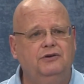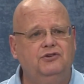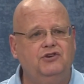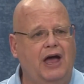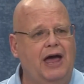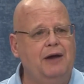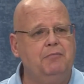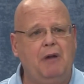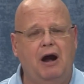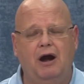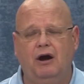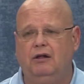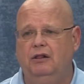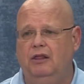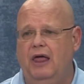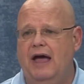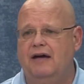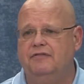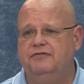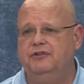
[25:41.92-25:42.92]
John Mark
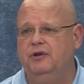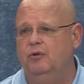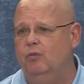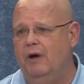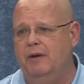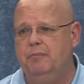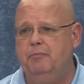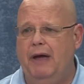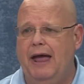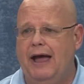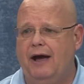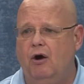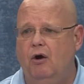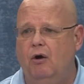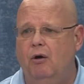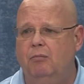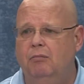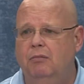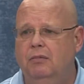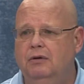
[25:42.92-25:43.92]
left and went back
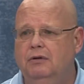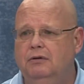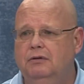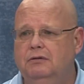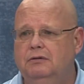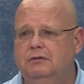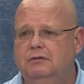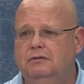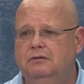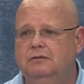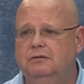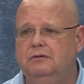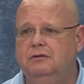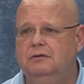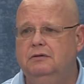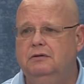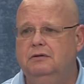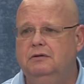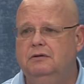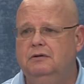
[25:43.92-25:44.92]
home.
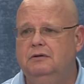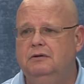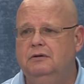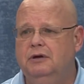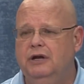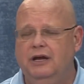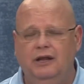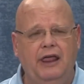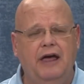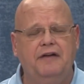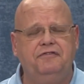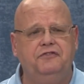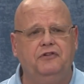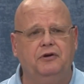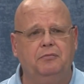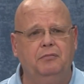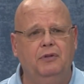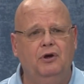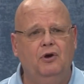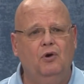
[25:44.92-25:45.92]
He left
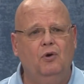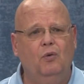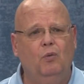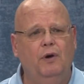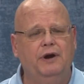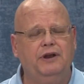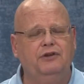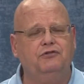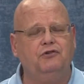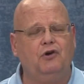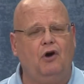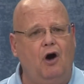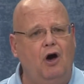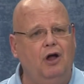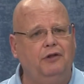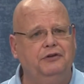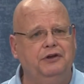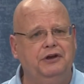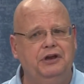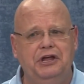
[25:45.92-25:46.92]
him what is
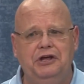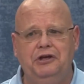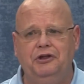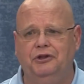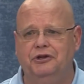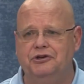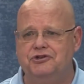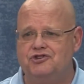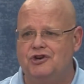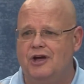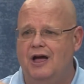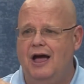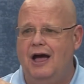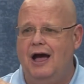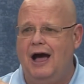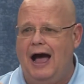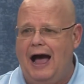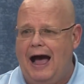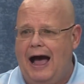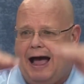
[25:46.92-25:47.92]
called in English,
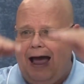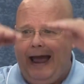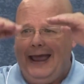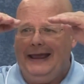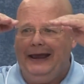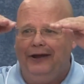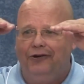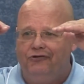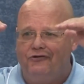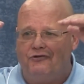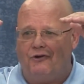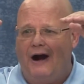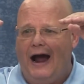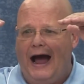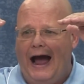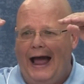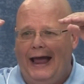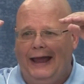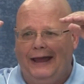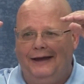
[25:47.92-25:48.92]
high and
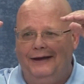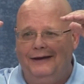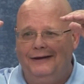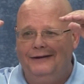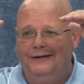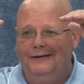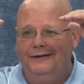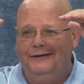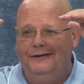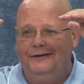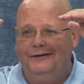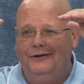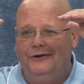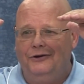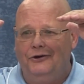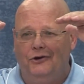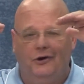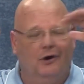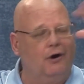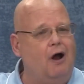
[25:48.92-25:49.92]
dry.
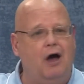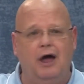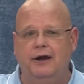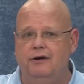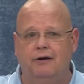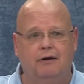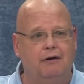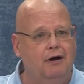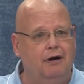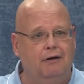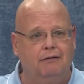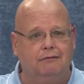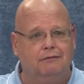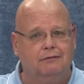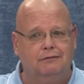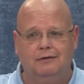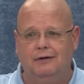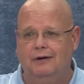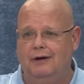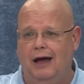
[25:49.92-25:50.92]
You're on your own.
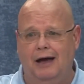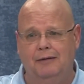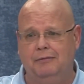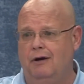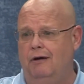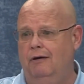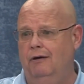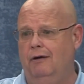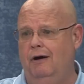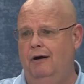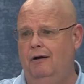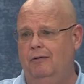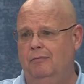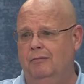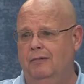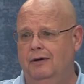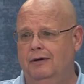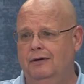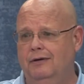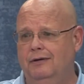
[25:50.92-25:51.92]
I'm going home.